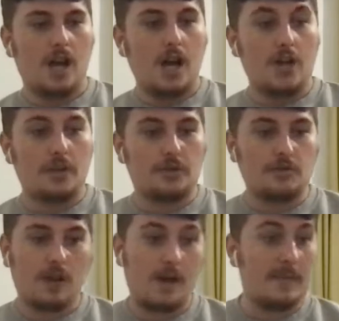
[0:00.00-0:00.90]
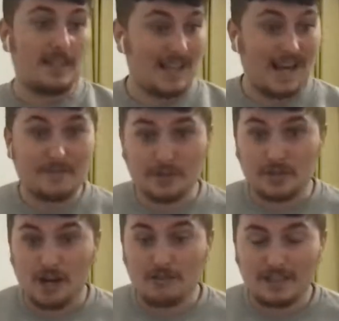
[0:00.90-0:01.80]
it's
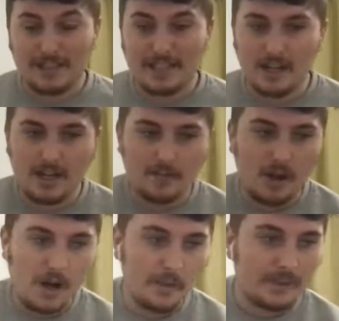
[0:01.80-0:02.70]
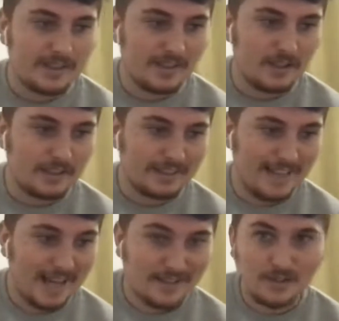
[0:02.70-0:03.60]
adverts currently. I would
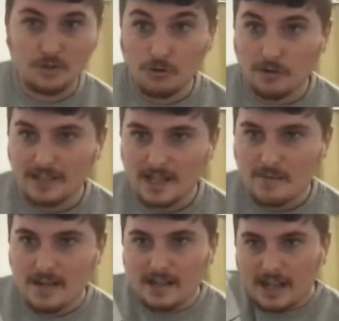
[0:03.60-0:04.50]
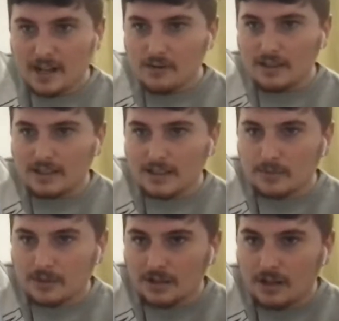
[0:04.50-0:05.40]
guess the draw is any minute now. Like I said,
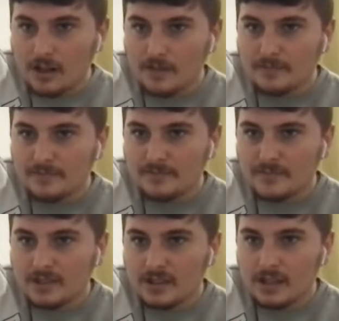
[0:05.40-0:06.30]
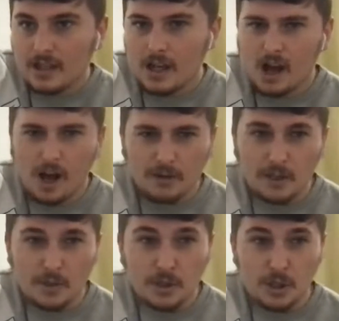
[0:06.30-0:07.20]
what's the time? I'm
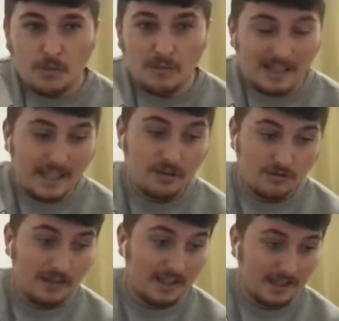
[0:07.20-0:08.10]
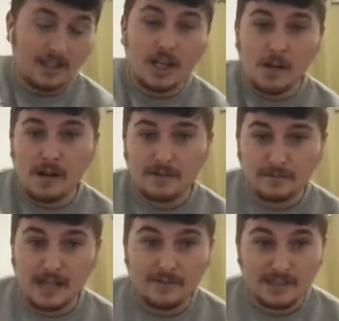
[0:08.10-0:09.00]
going to assume that literally they're going to come back
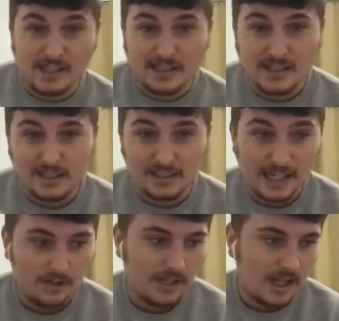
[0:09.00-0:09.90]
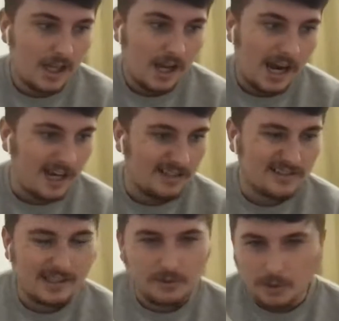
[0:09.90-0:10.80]
from the adverts any second now, and
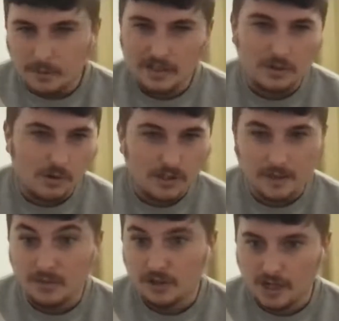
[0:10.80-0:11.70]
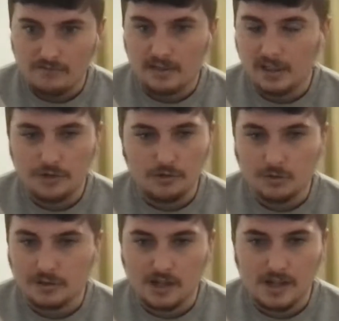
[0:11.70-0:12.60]
they'll do a bit of talking, but generally the draw
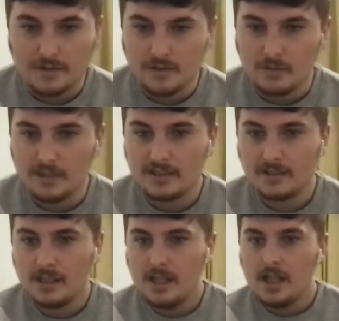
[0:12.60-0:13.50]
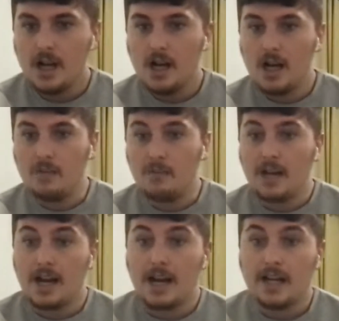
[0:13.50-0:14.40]
will start in a few minutes.
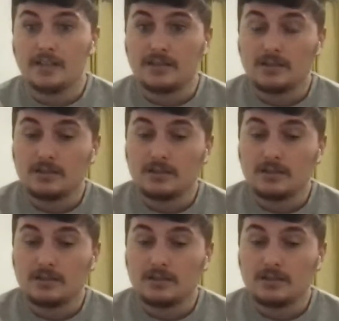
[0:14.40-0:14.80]
Rotherham